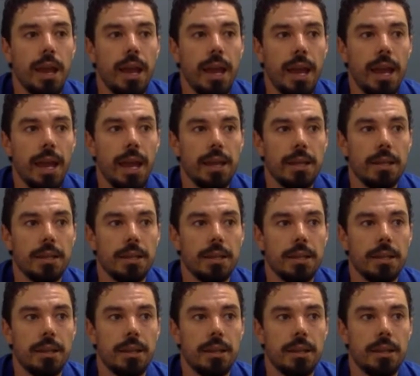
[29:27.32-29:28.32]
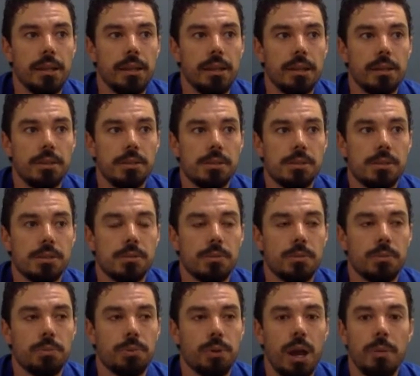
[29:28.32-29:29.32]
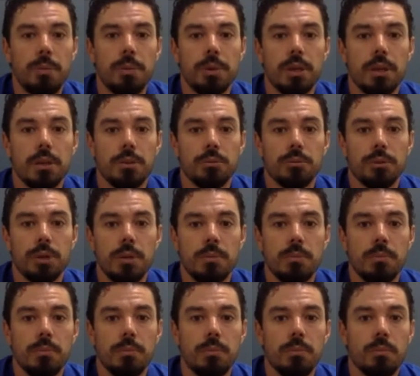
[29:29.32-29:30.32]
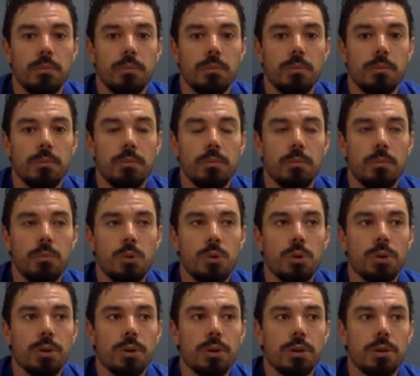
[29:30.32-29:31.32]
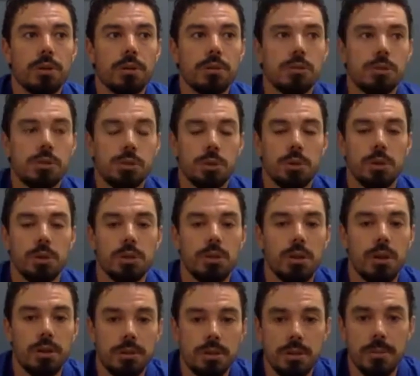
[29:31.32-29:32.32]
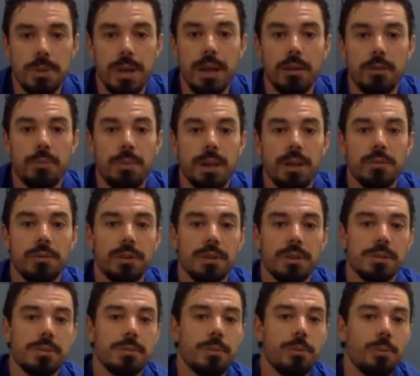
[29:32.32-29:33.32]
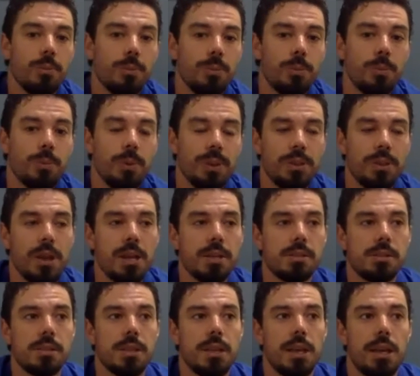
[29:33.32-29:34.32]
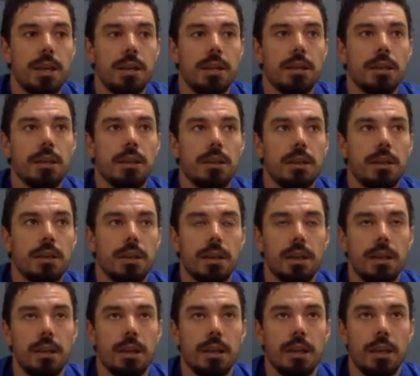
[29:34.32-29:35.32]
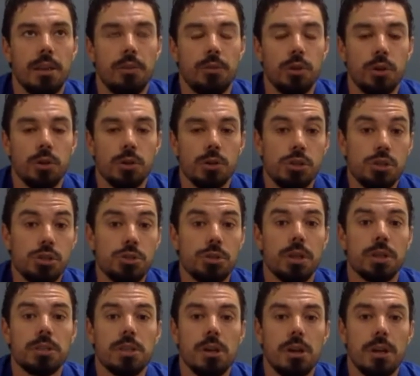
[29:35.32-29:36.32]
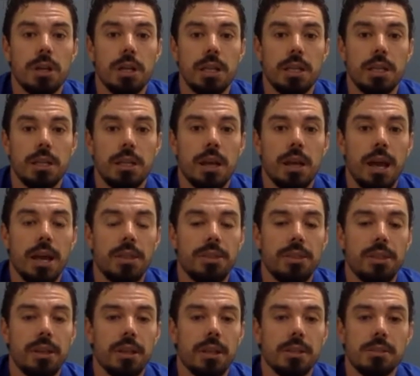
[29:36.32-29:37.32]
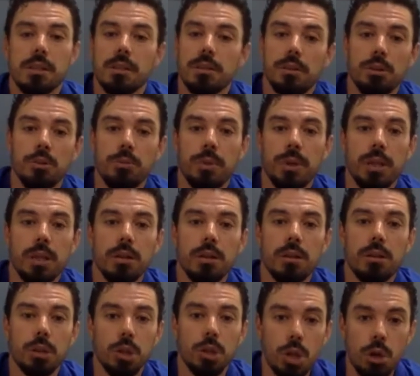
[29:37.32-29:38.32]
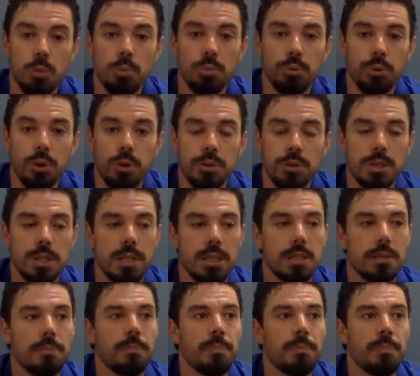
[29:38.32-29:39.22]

and it's probably going to reap more short and long-term health benefits. With that said, if you're strict on it, I think it's a little bit low protein,